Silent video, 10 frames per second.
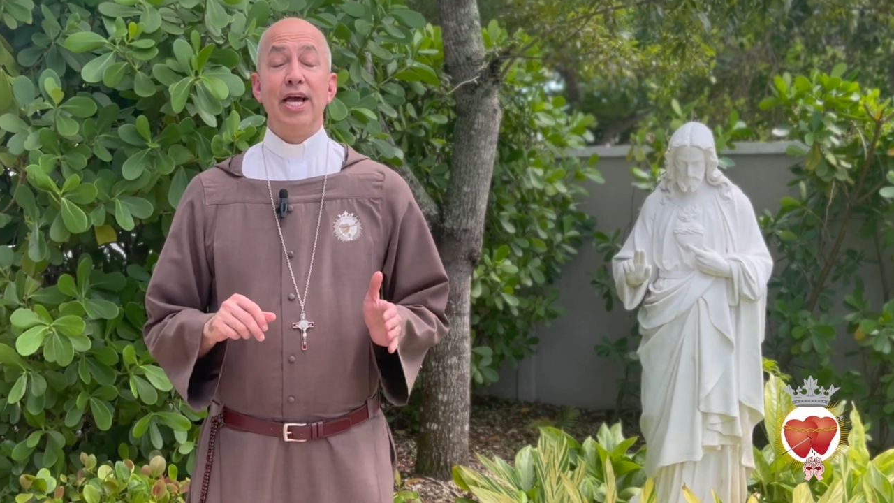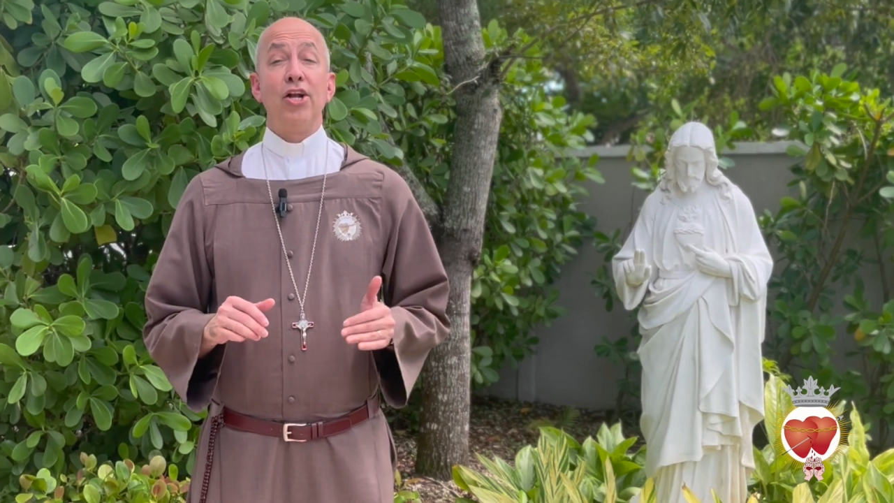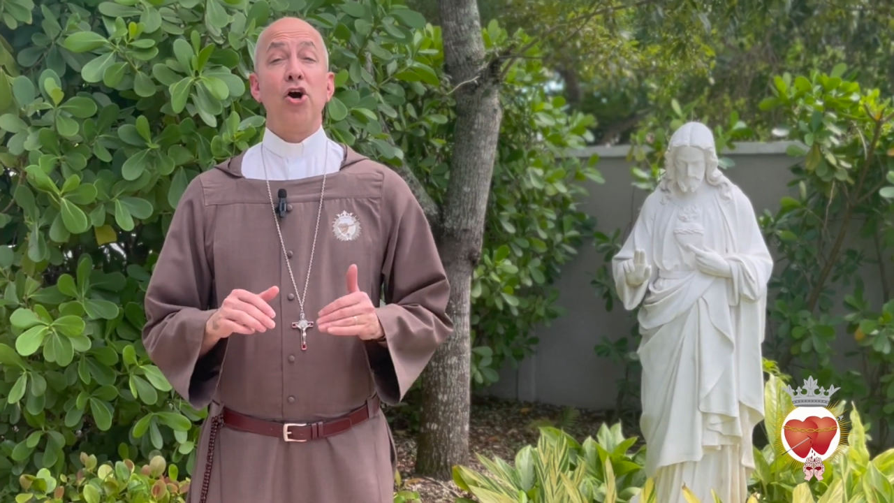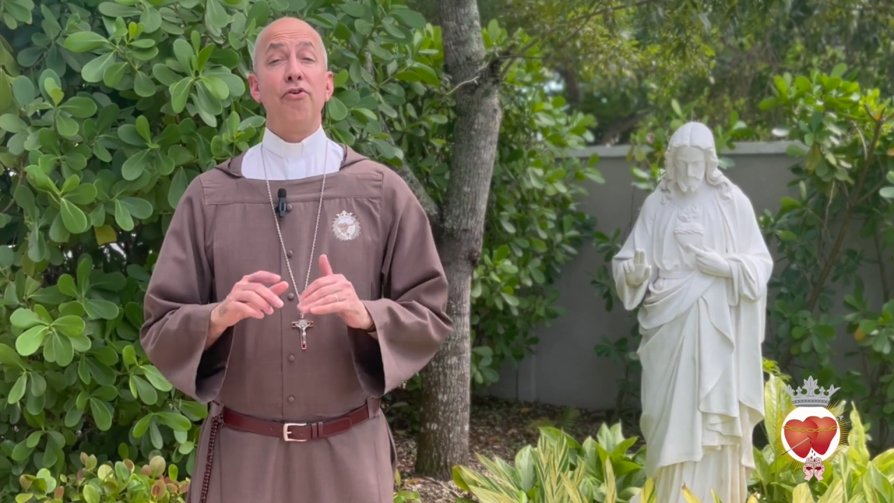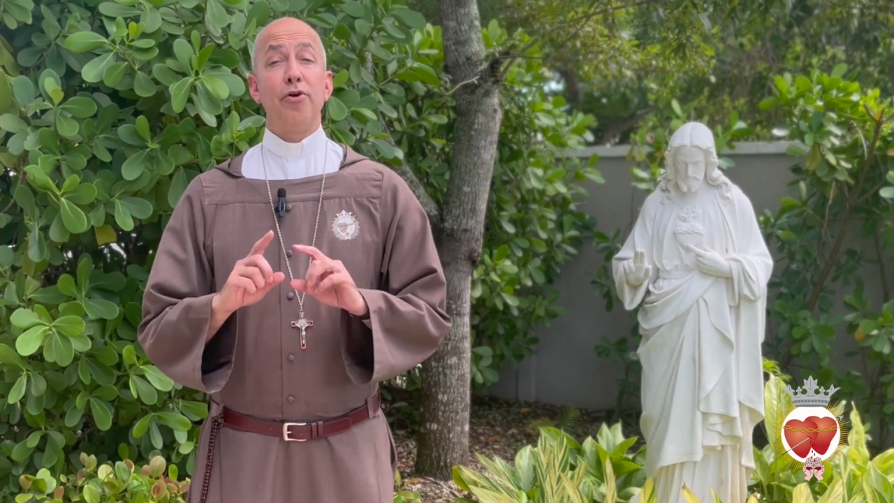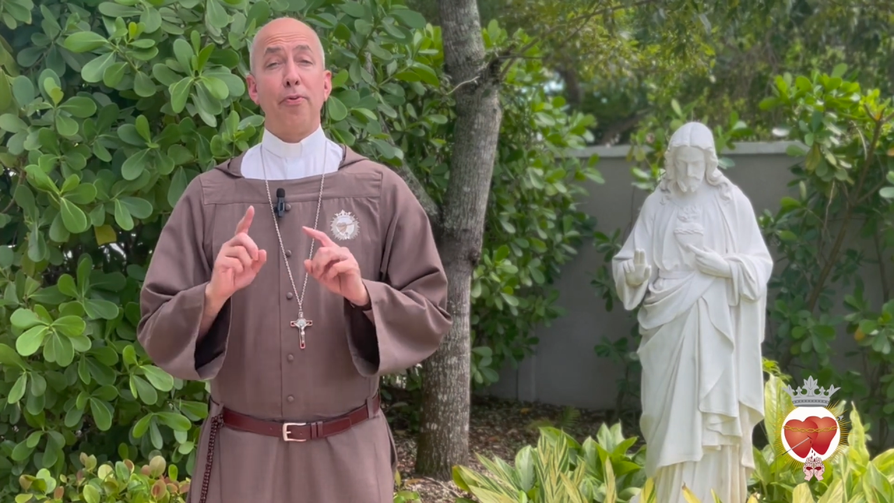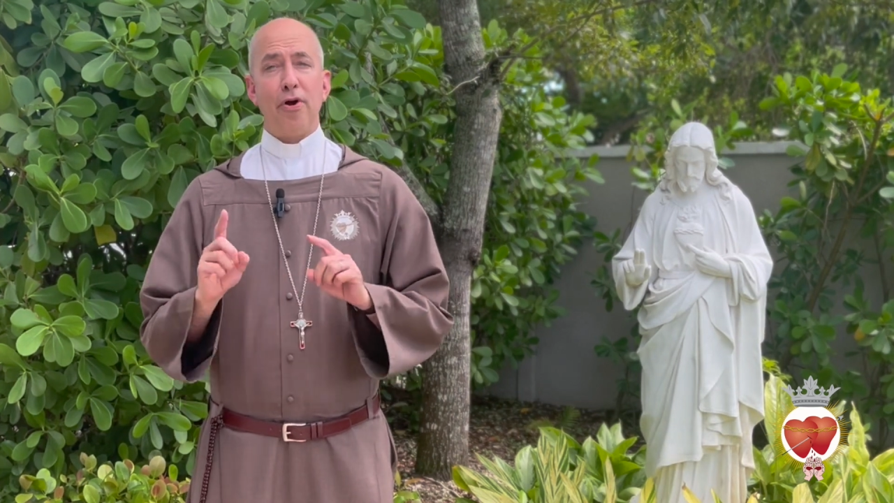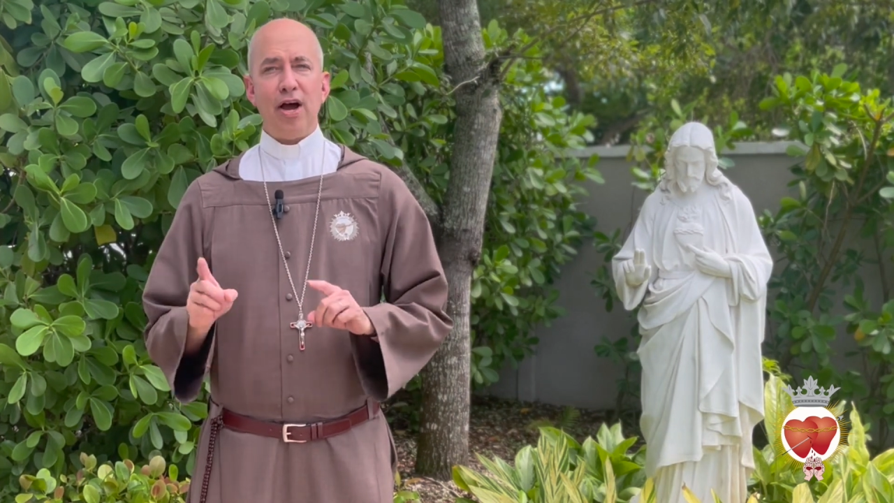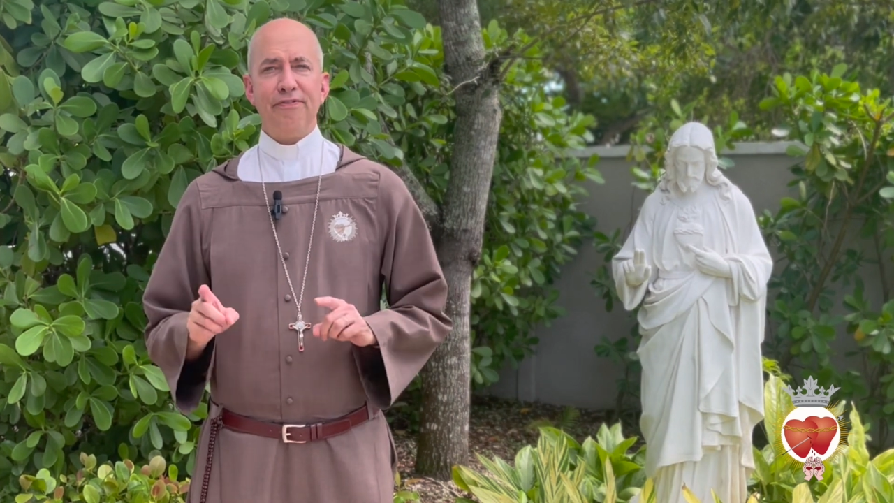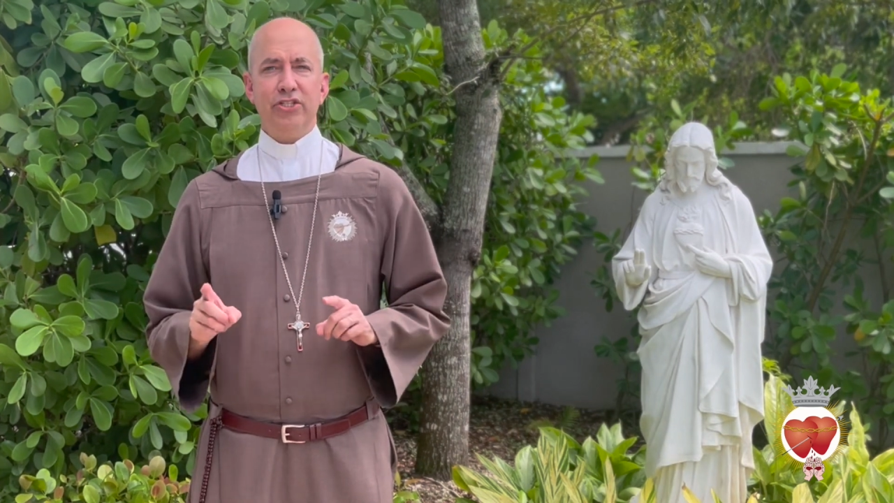and all of the
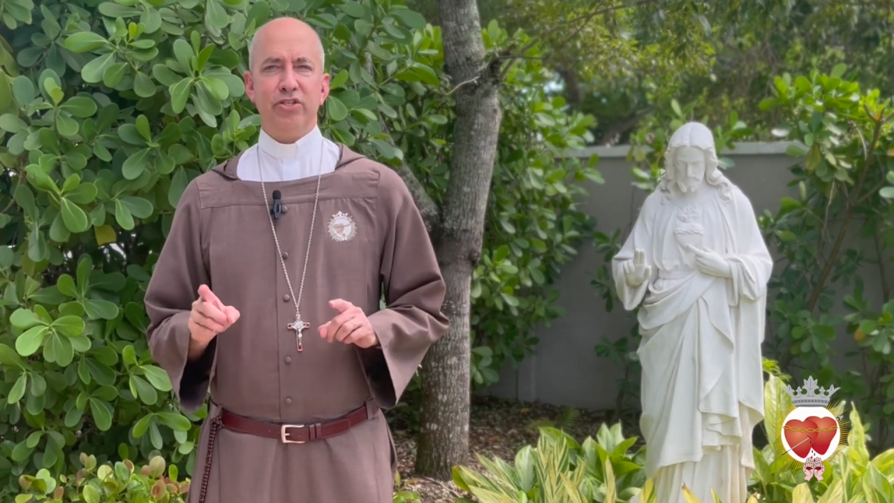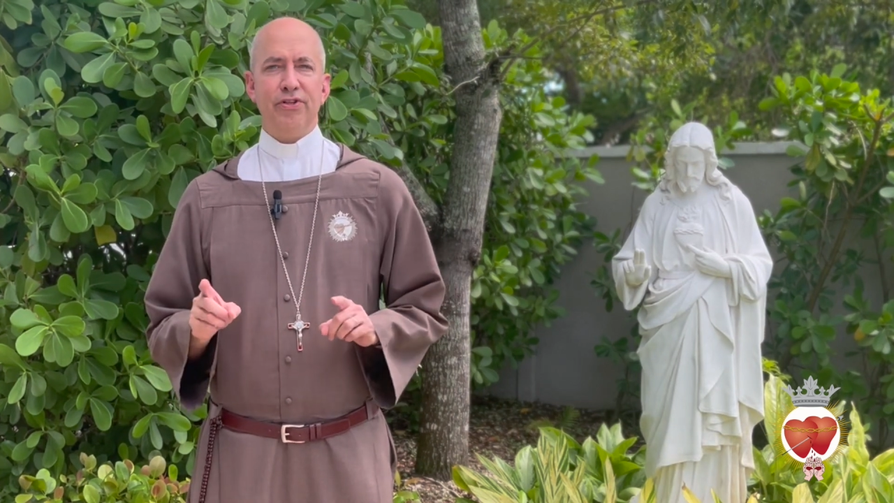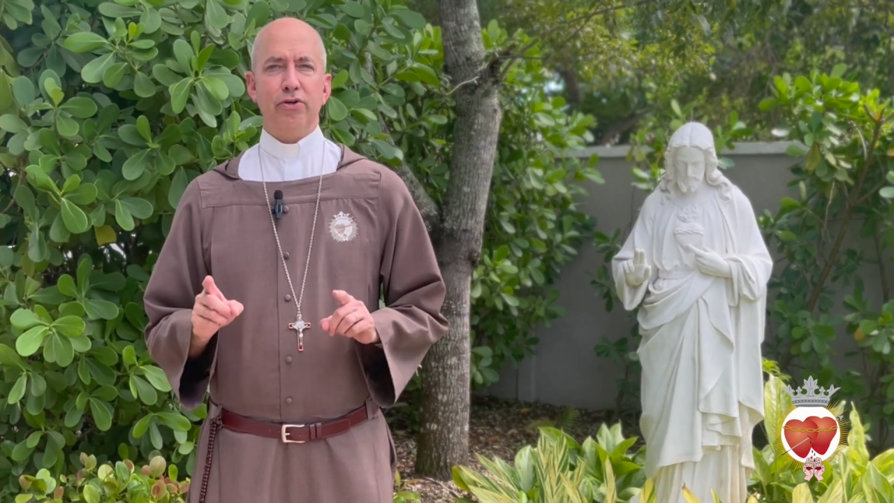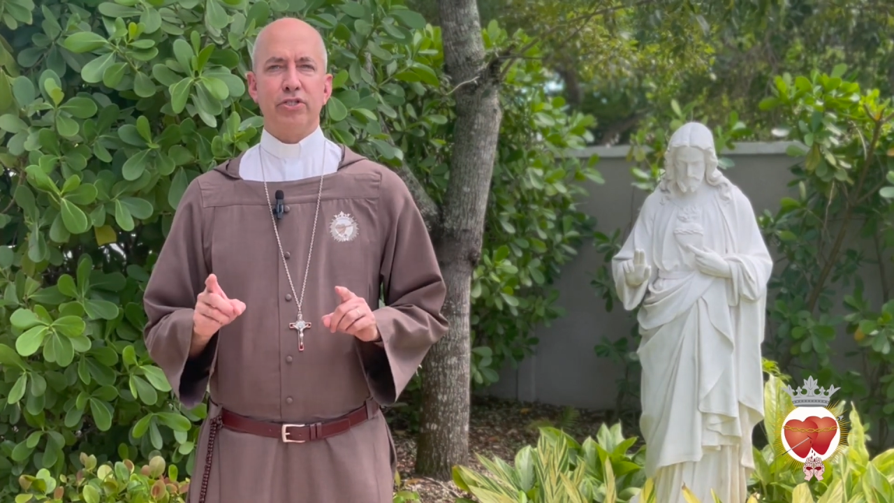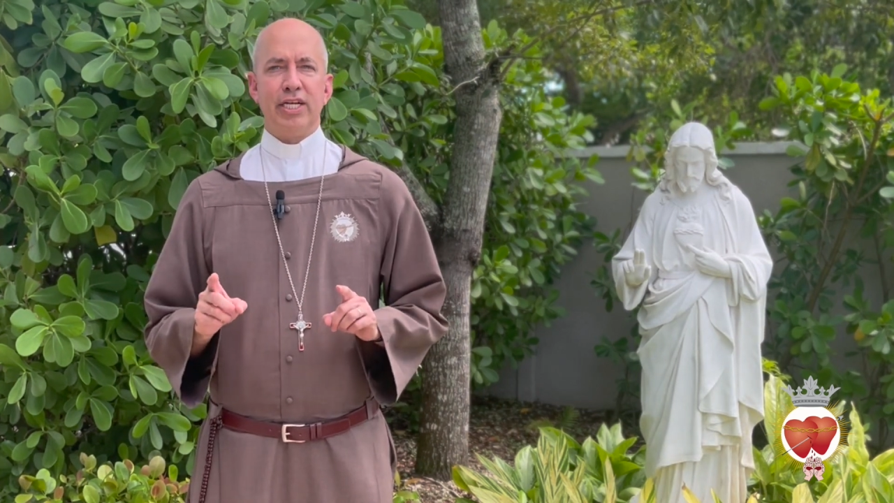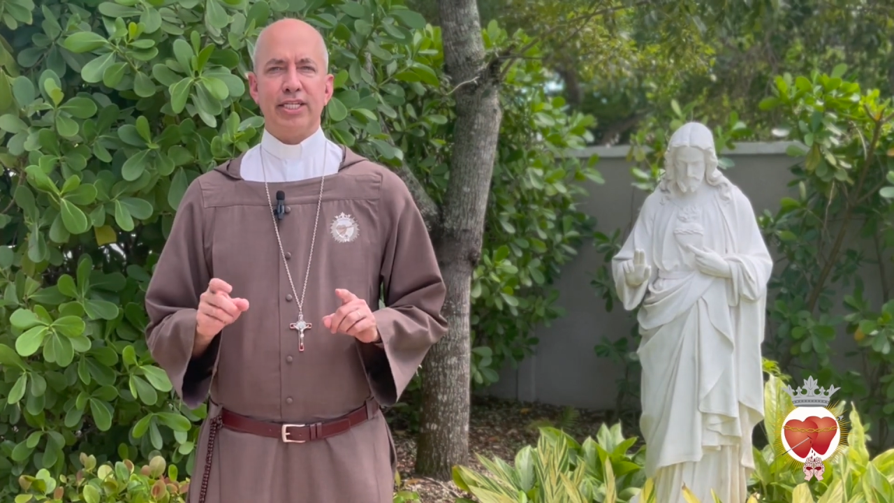prophets of the Old